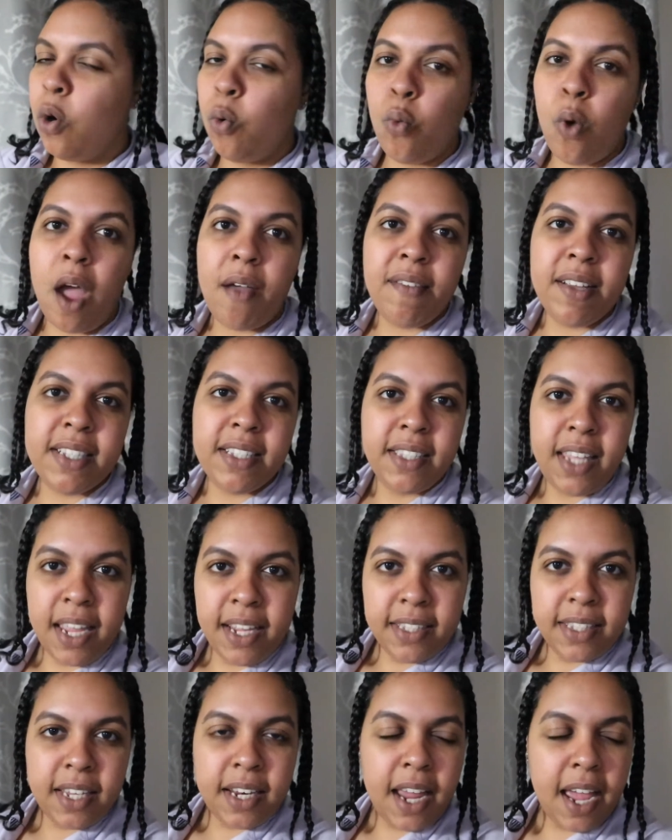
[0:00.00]
We're having
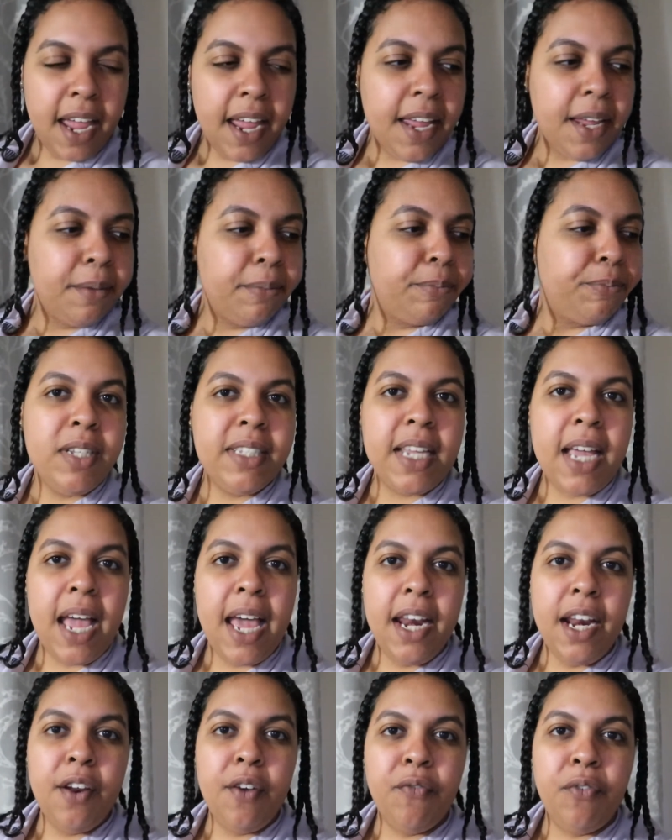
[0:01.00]
steak tonight. Went to
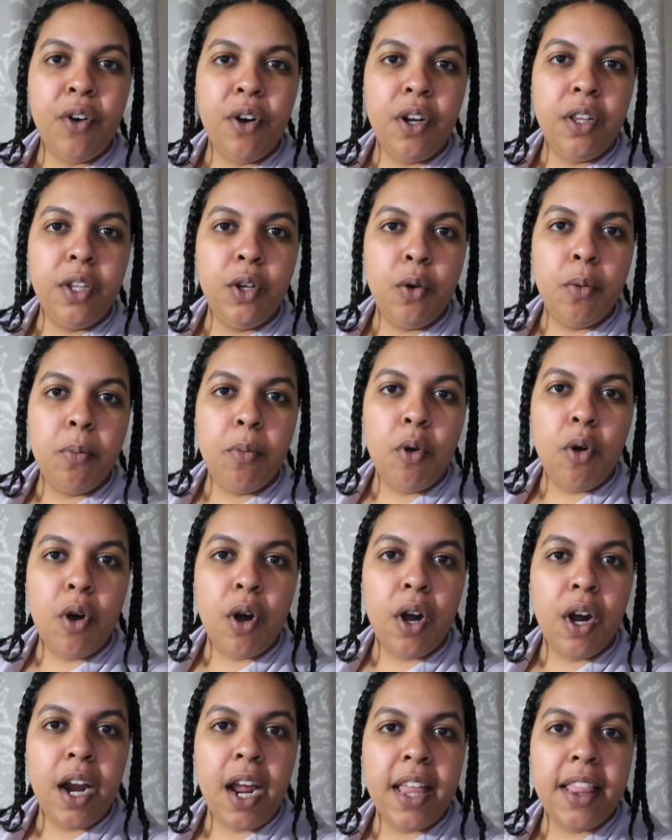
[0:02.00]
edit for a little
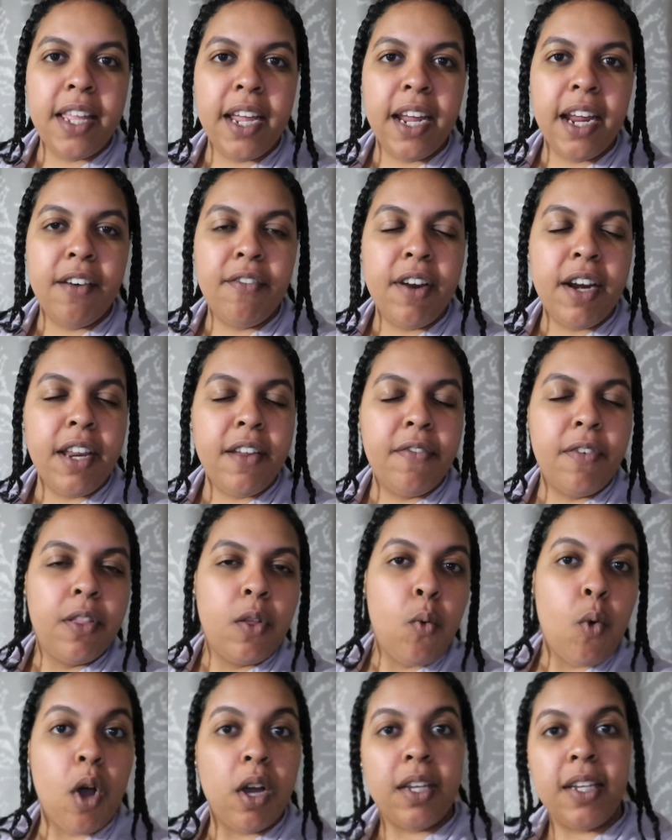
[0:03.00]
more and then get ready for The
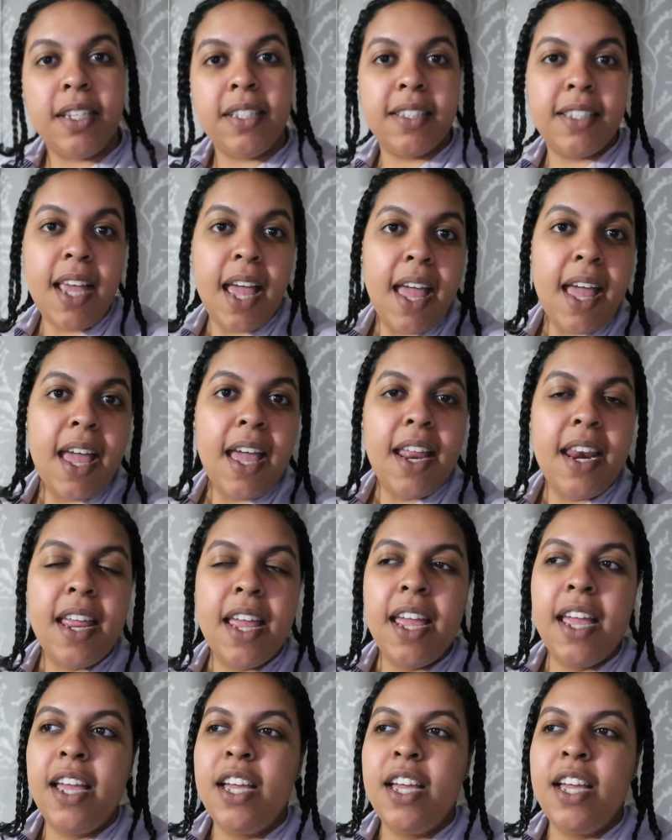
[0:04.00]
Walking Dead.